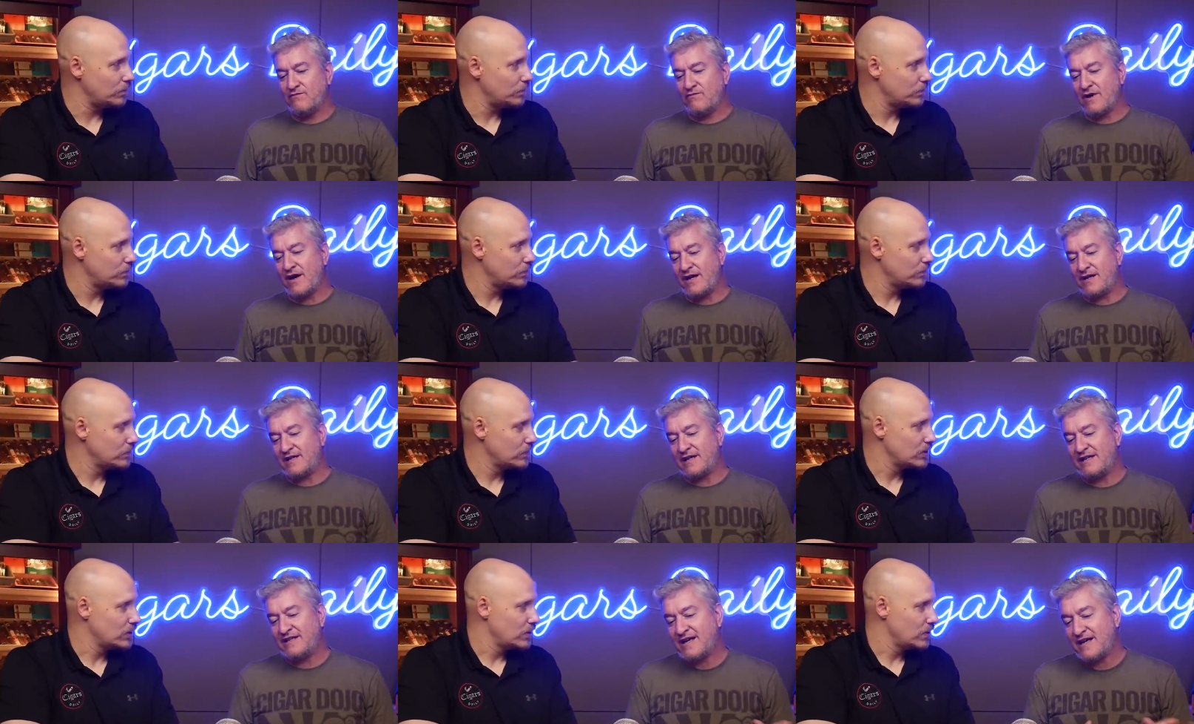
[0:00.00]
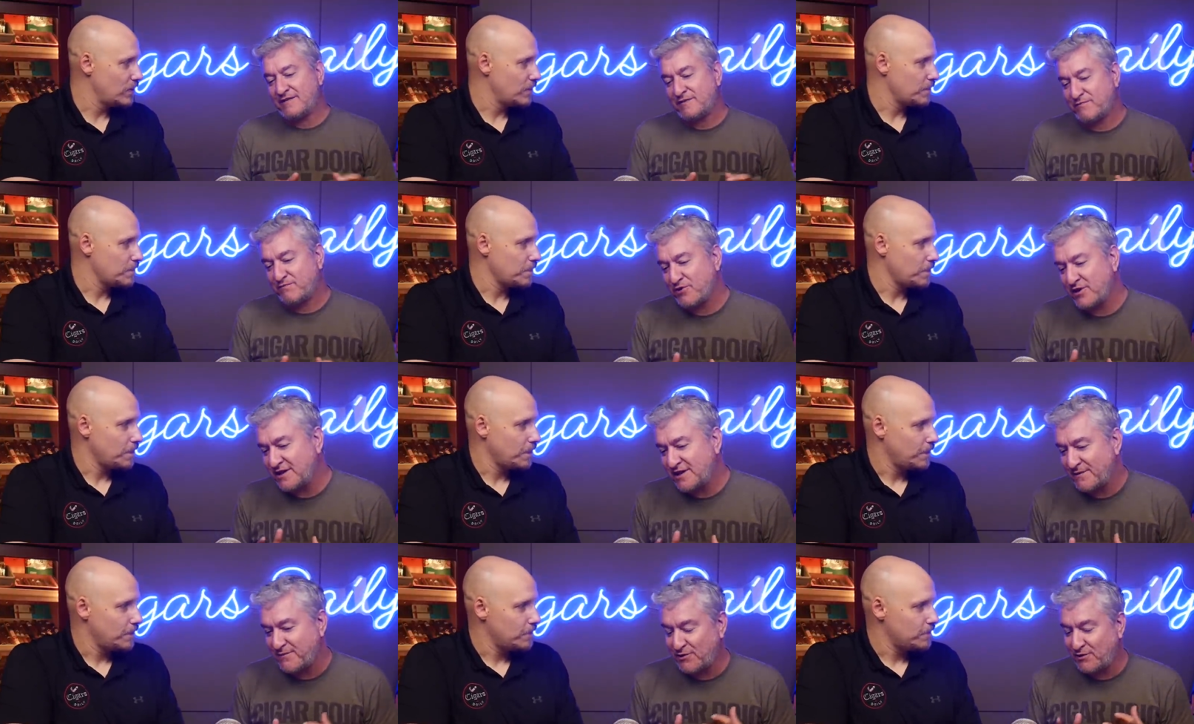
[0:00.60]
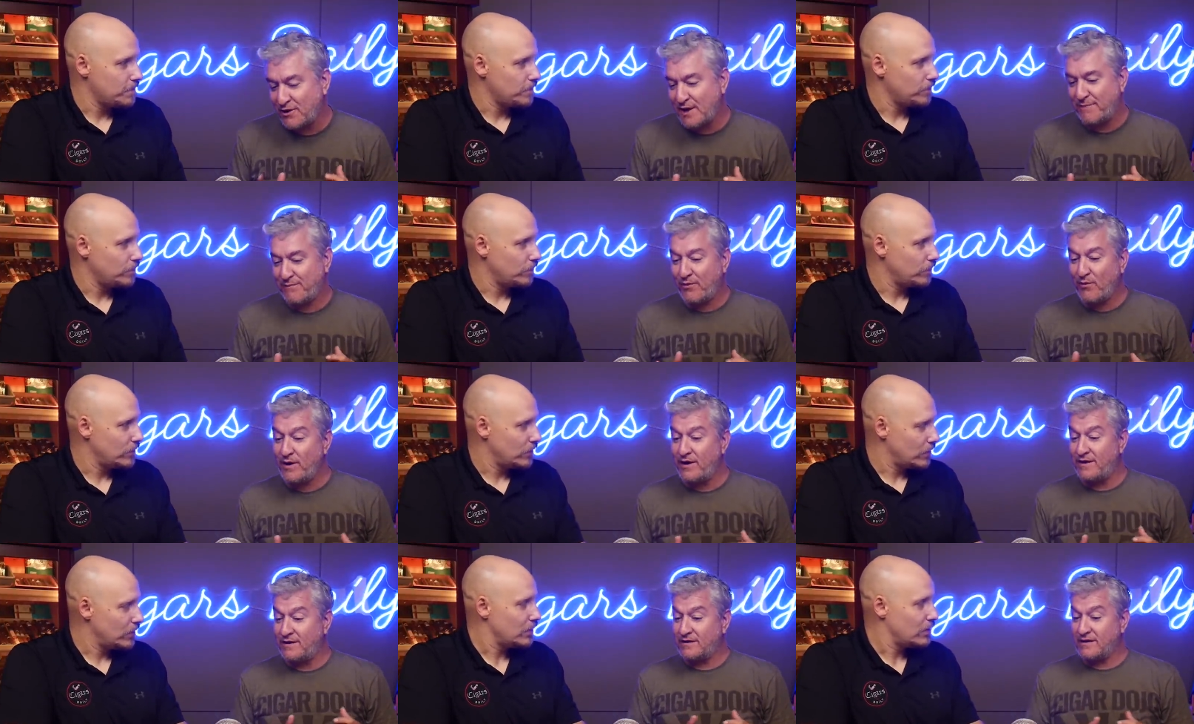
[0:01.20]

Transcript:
Speaker 1: Right, and that brings up a great point,